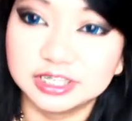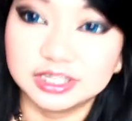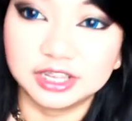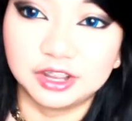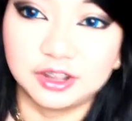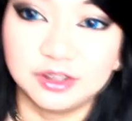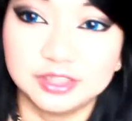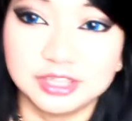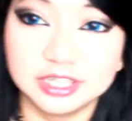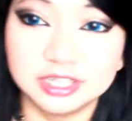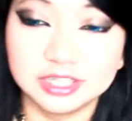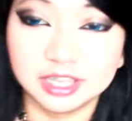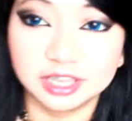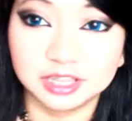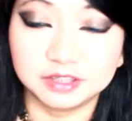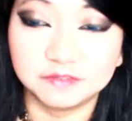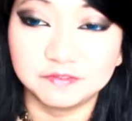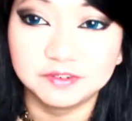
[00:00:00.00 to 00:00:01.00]
So this is
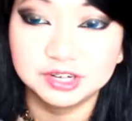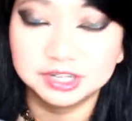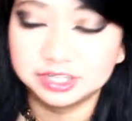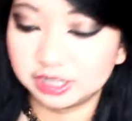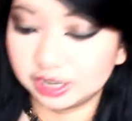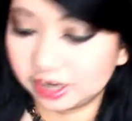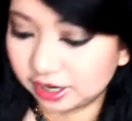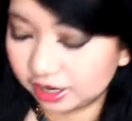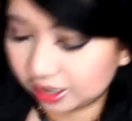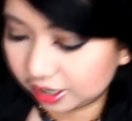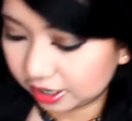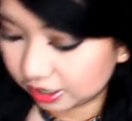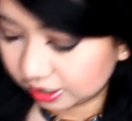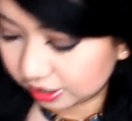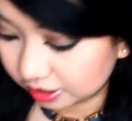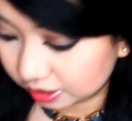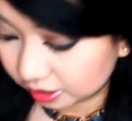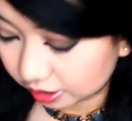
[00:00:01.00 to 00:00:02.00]
like the first thing
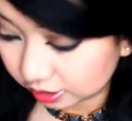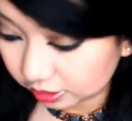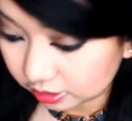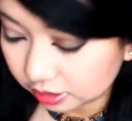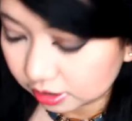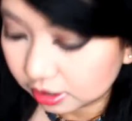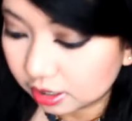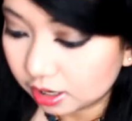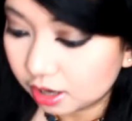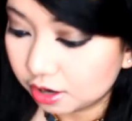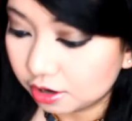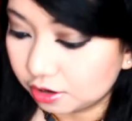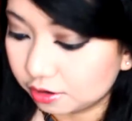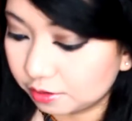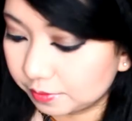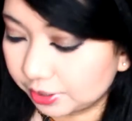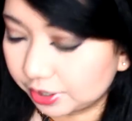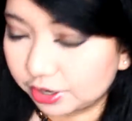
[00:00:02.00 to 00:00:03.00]
I got.
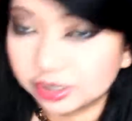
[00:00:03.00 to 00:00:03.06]
Oh my